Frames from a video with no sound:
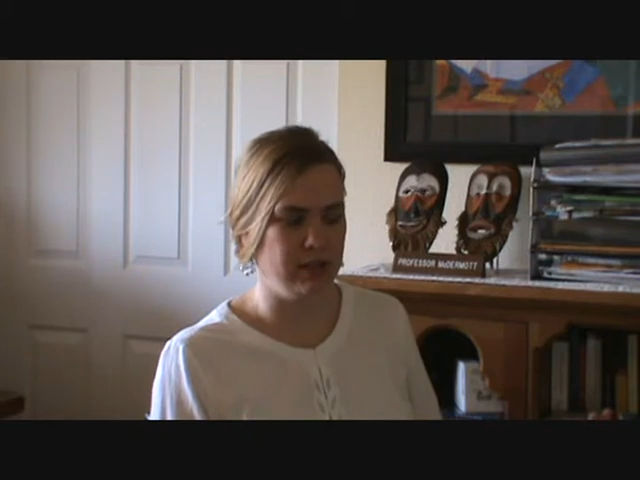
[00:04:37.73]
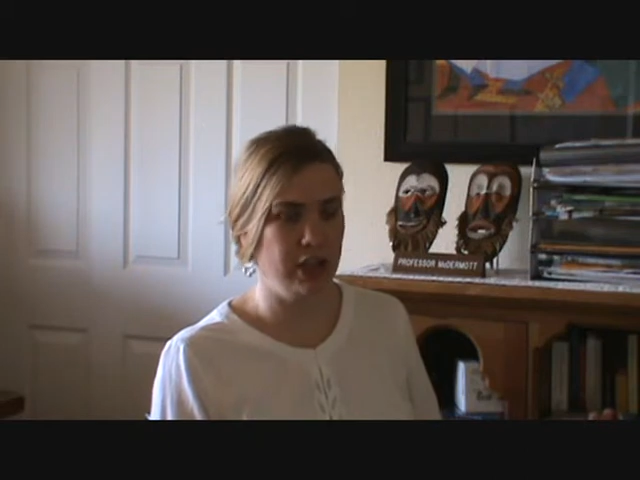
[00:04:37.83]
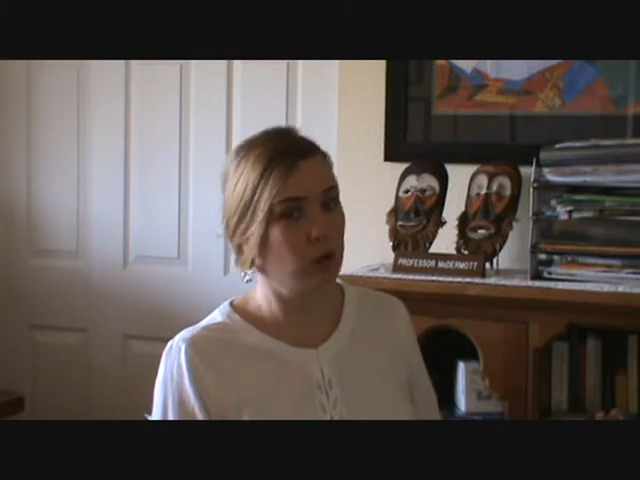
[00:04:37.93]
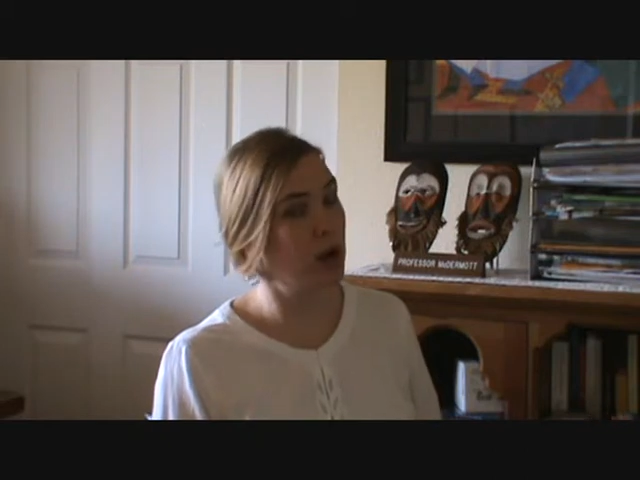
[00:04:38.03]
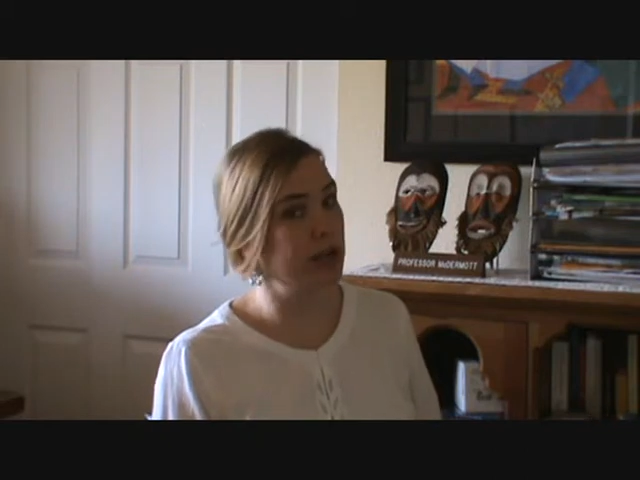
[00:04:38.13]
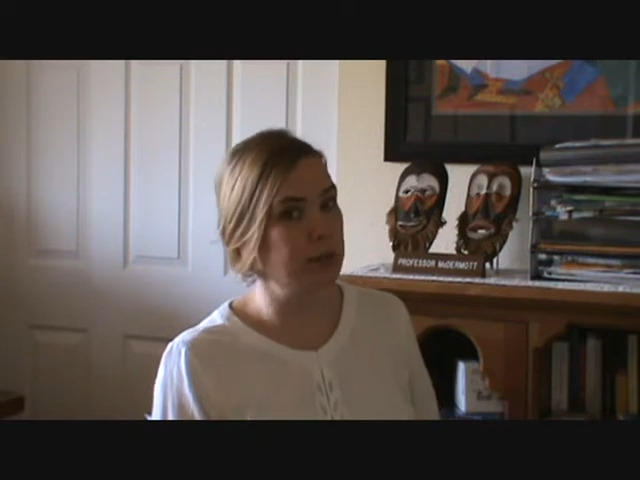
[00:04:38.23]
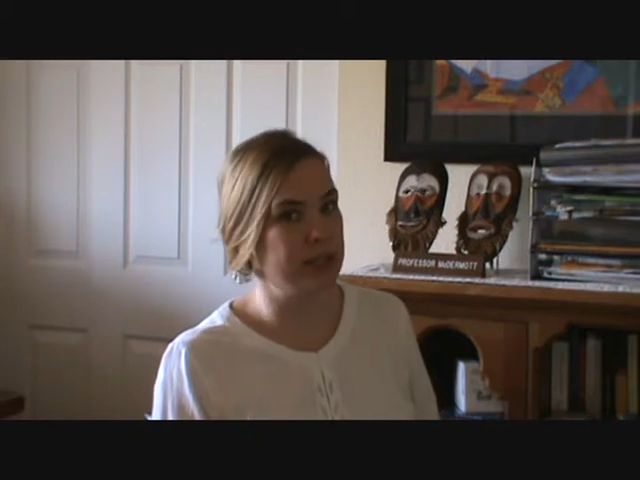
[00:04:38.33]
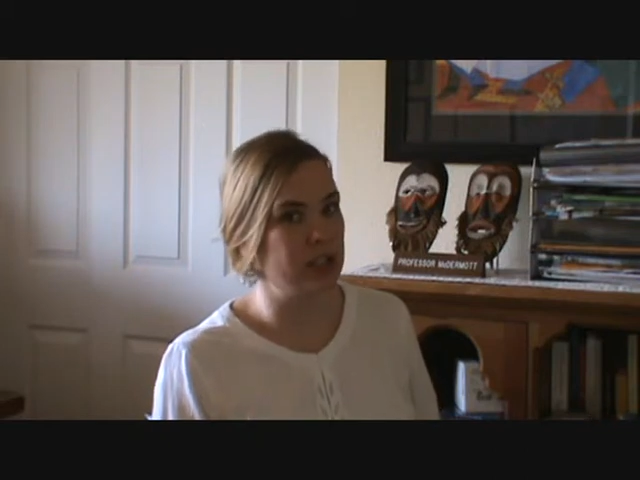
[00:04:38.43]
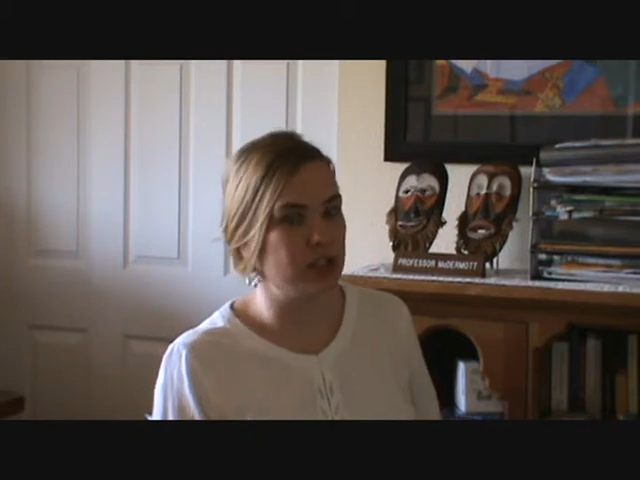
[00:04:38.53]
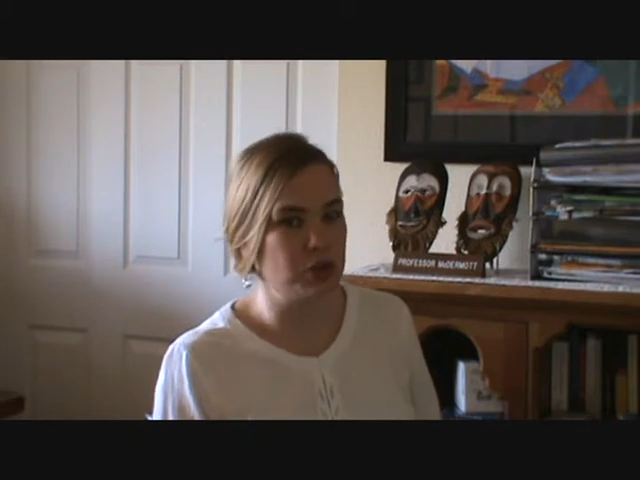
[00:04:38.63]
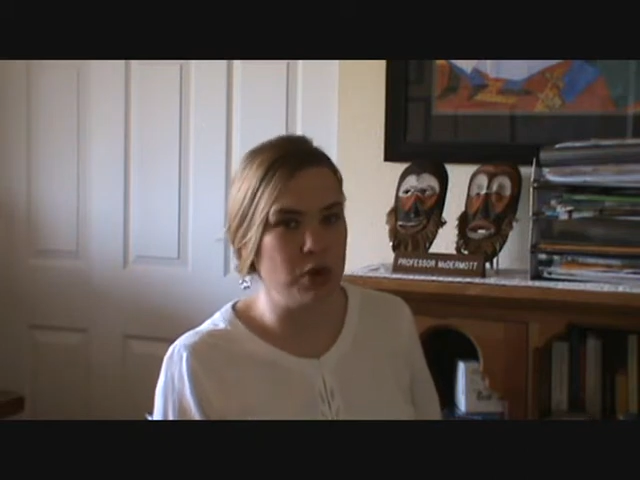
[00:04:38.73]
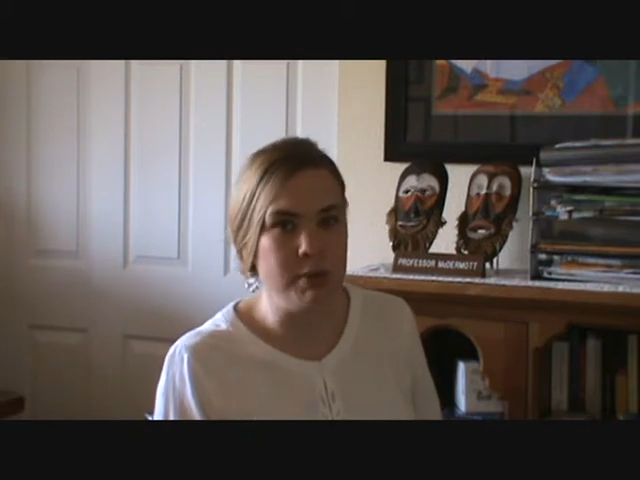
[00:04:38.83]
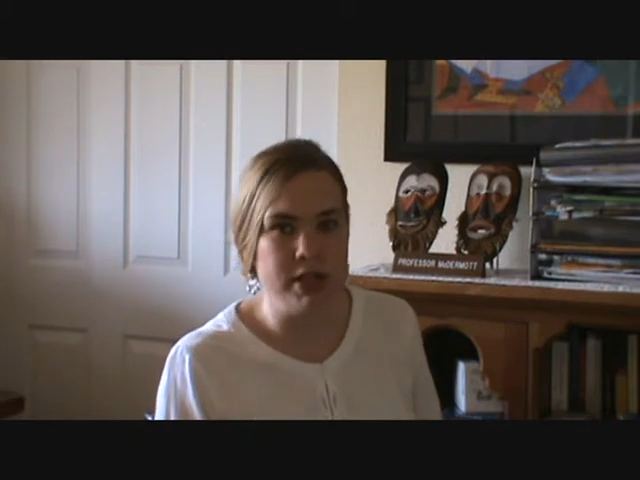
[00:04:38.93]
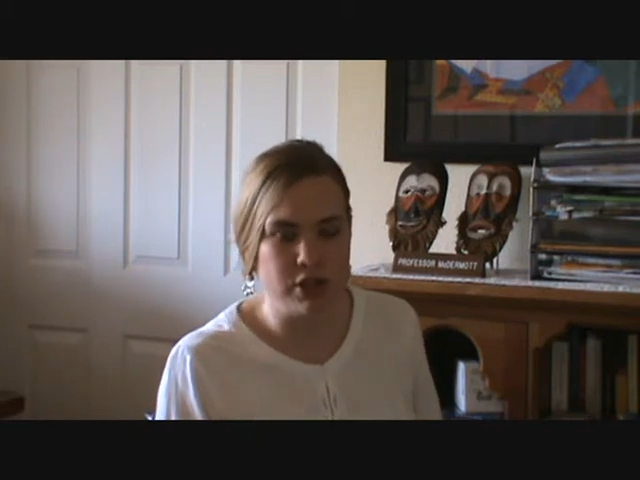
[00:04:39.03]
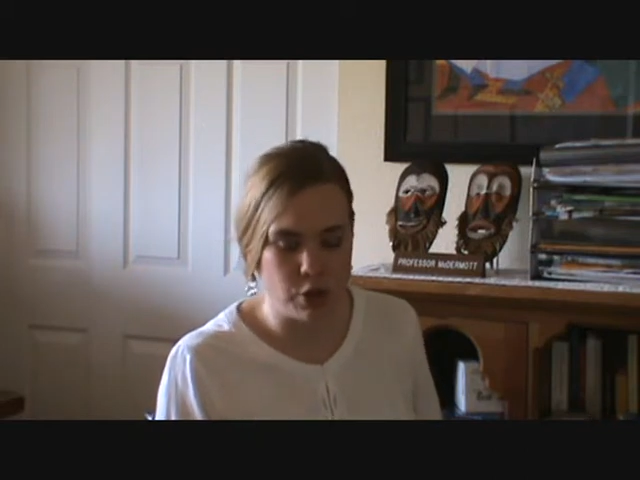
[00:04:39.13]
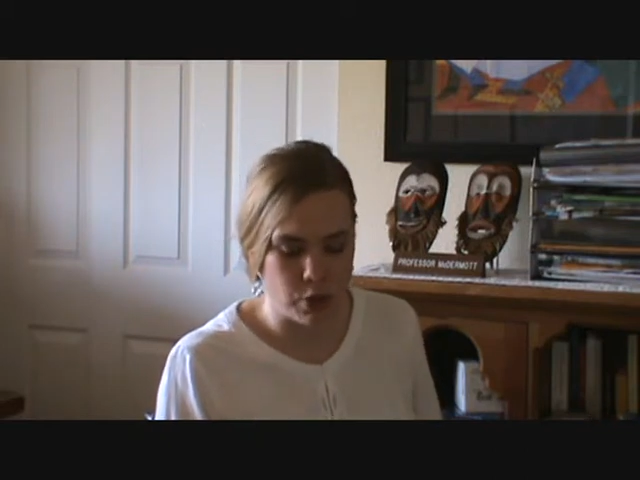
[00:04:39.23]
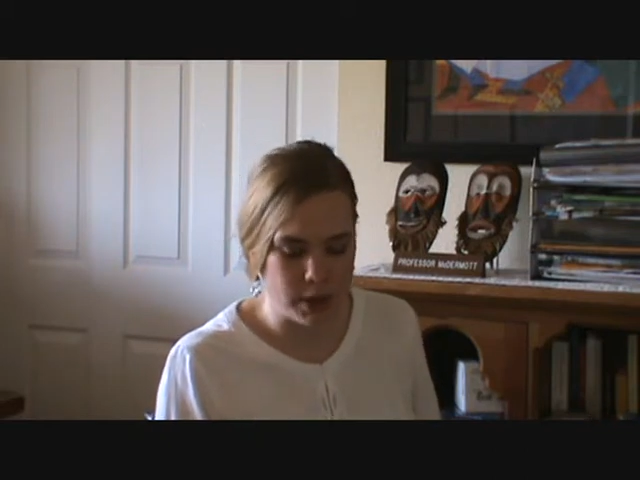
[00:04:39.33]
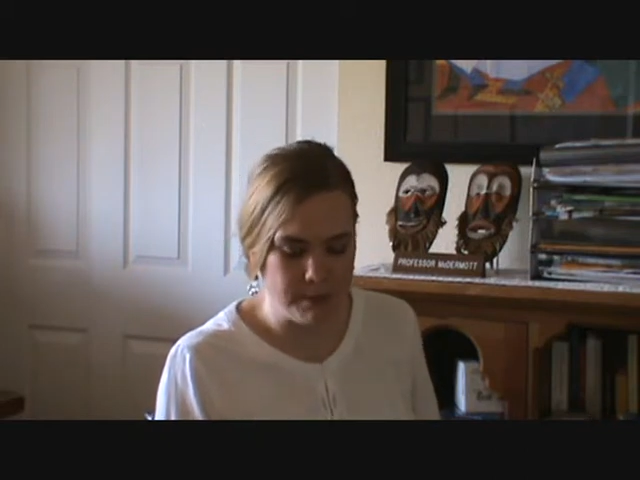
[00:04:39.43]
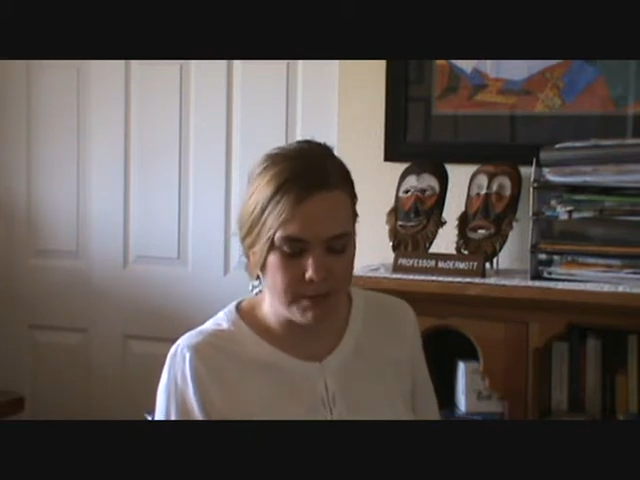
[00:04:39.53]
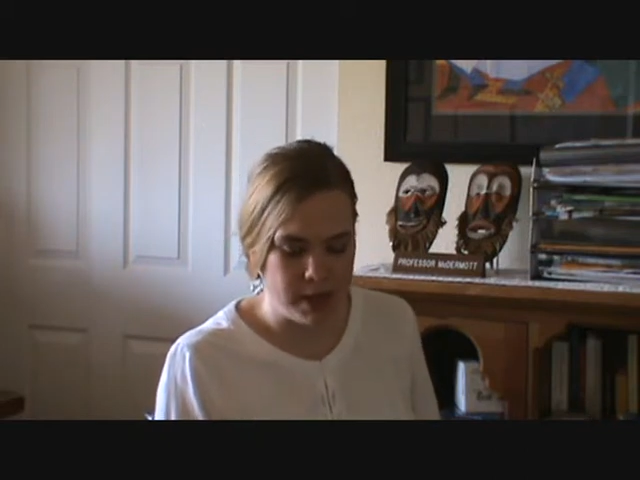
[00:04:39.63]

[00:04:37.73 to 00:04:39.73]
incredibly discriminatory,